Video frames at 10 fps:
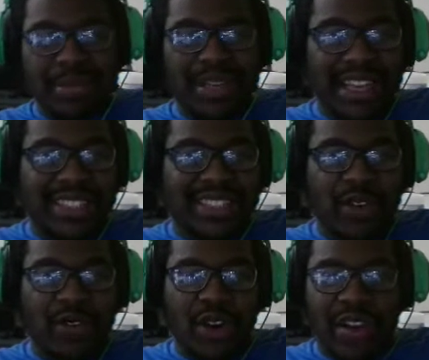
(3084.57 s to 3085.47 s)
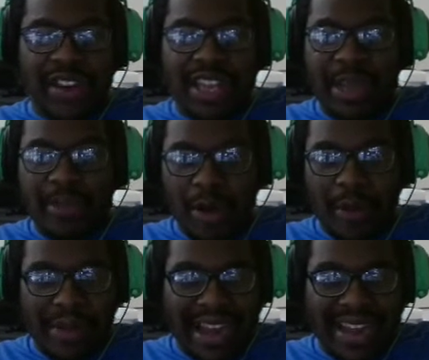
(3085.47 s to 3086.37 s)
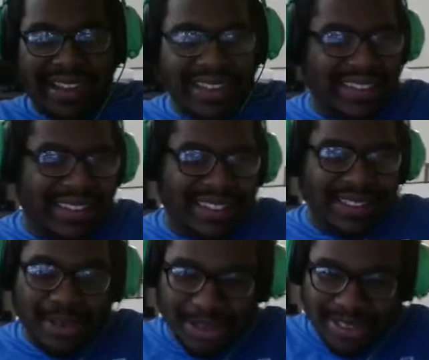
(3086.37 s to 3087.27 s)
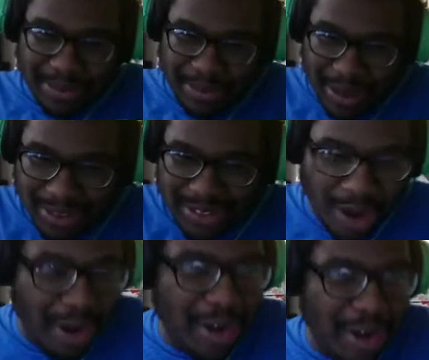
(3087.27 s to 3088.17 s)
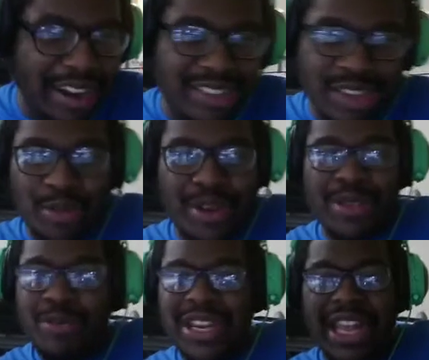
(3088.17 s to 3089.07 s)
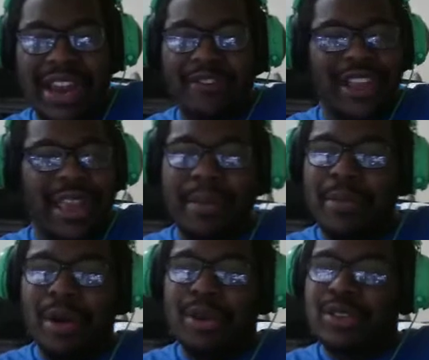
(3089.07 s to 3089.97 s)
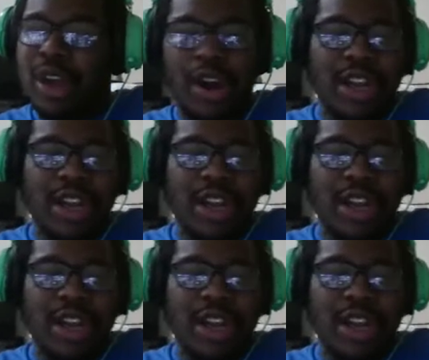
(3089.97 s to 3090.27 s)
We got Silverheart came on by, told us about Scar Grounds. Yo, we didn't forget, bro. Farm.